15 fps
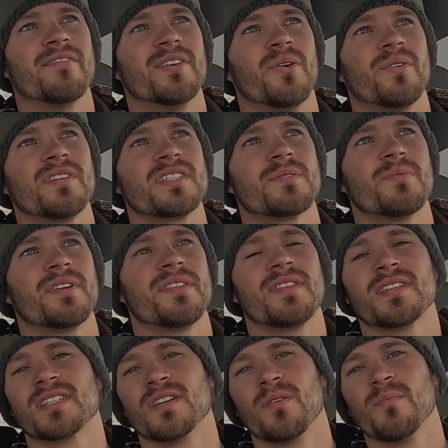noticed with the
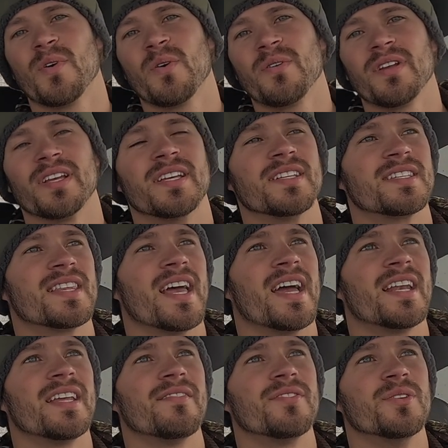snow mode is that
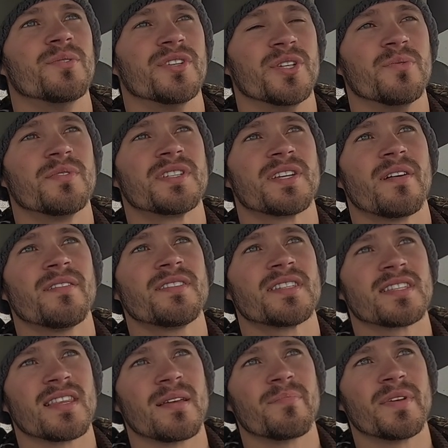if you do start
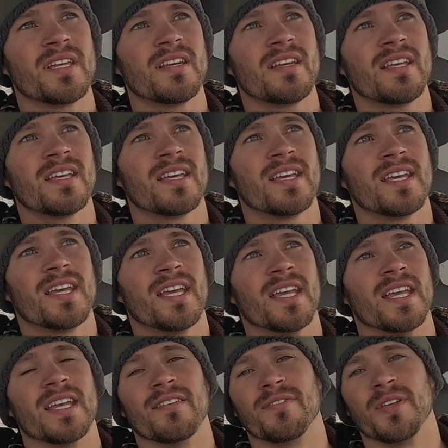slipping,
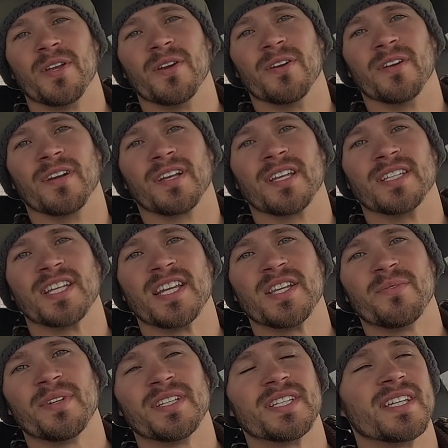if you're
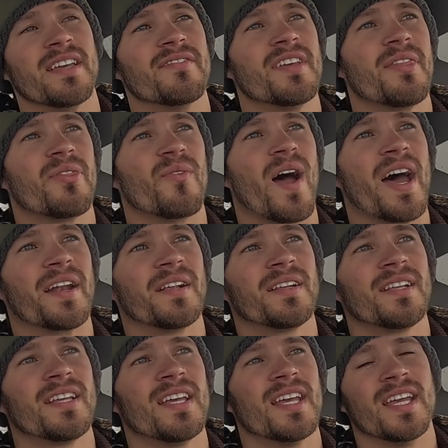continuing to give it throttle,
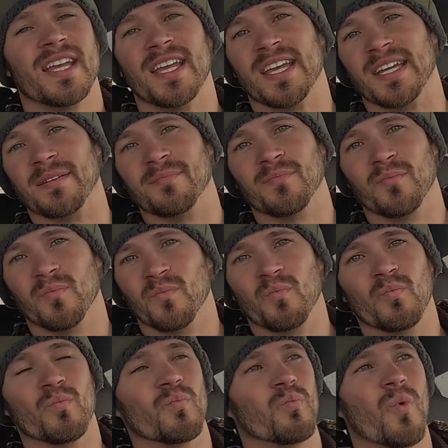it
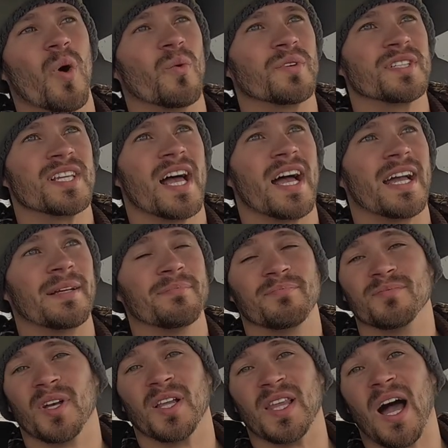won't
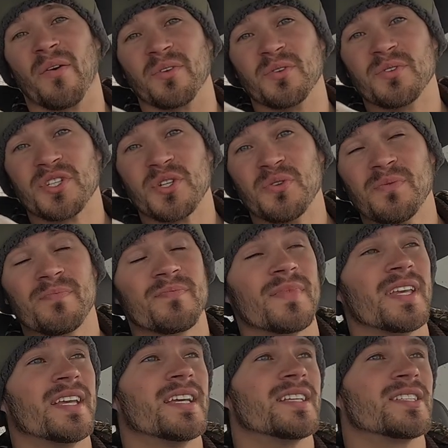allow you to.
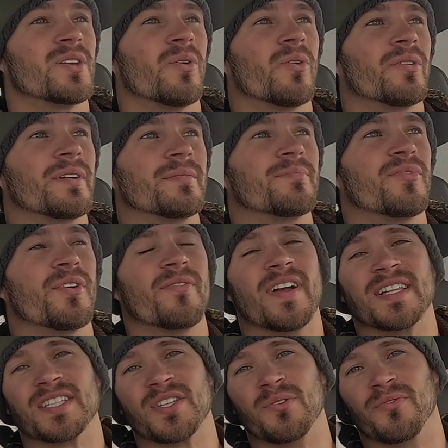So it
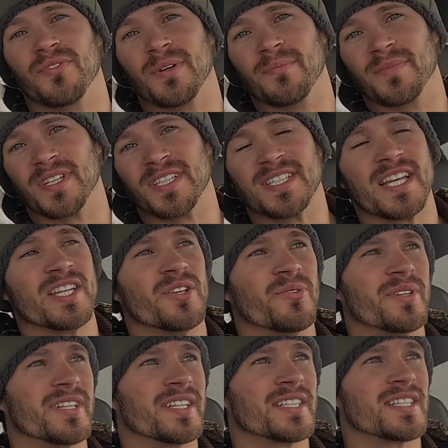prevents you from
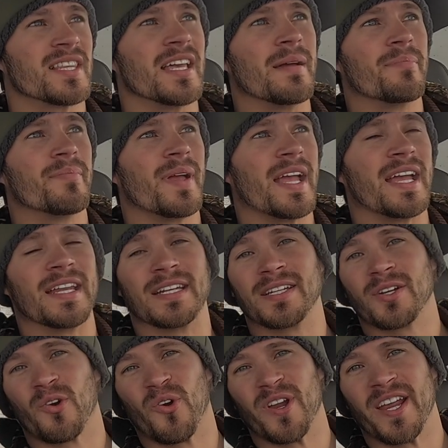continuing to slip and
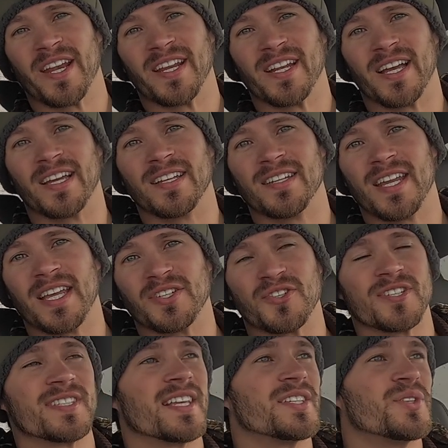creating a
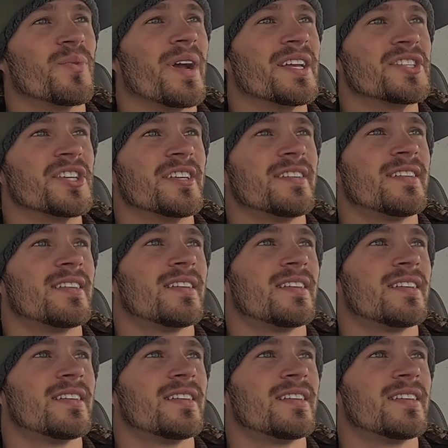dangerous situation.